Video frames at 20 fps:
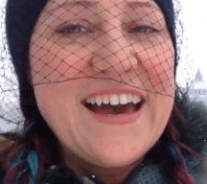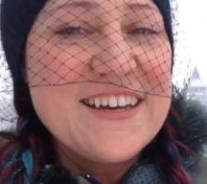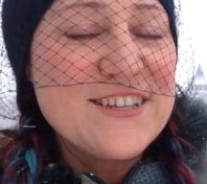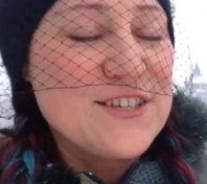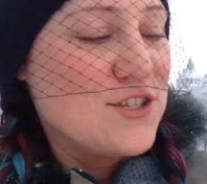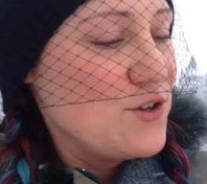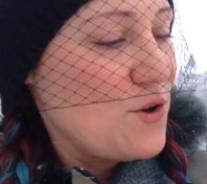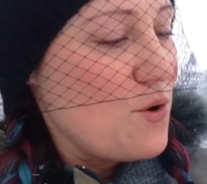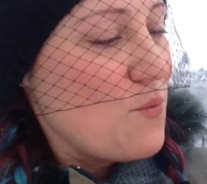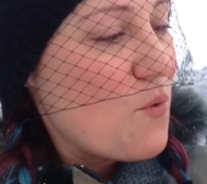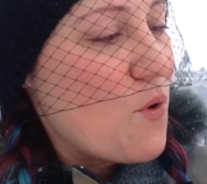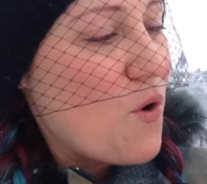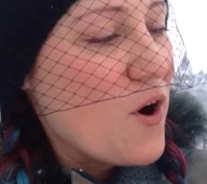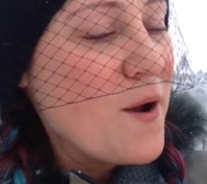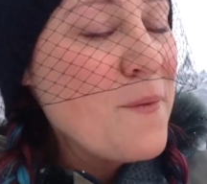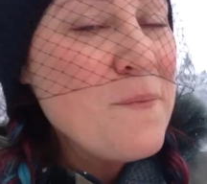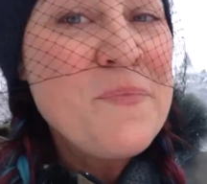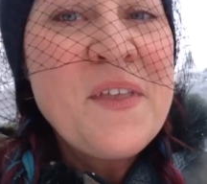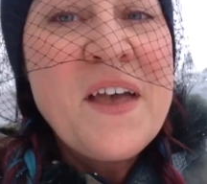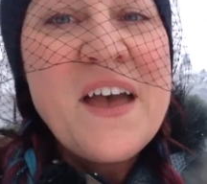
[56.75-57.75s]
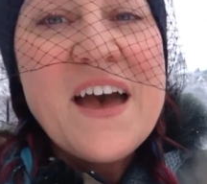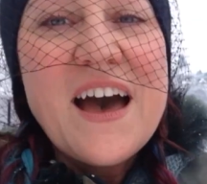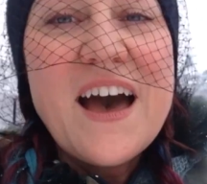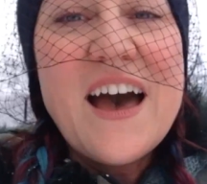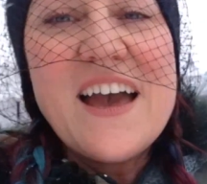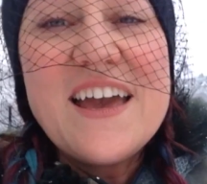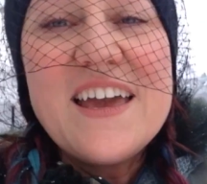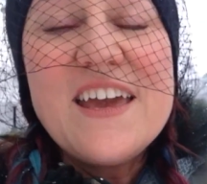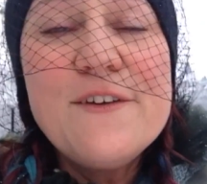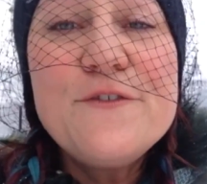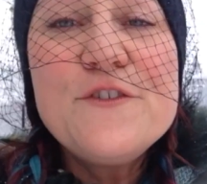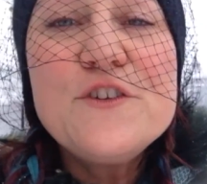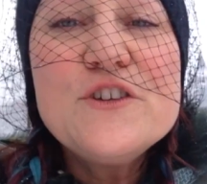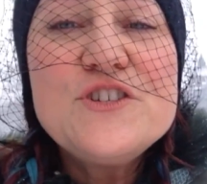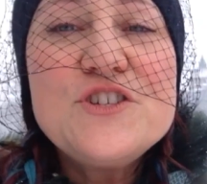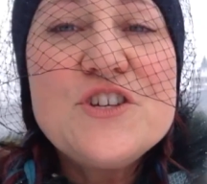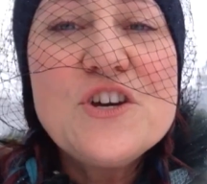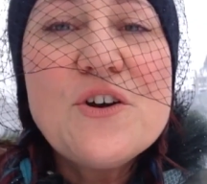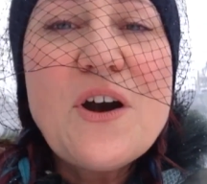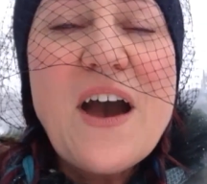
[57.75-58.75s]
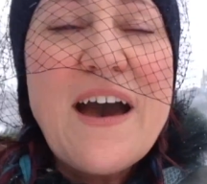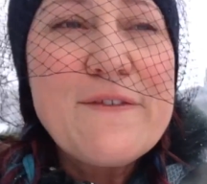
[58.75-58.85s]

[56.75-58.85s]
Still warm. If you do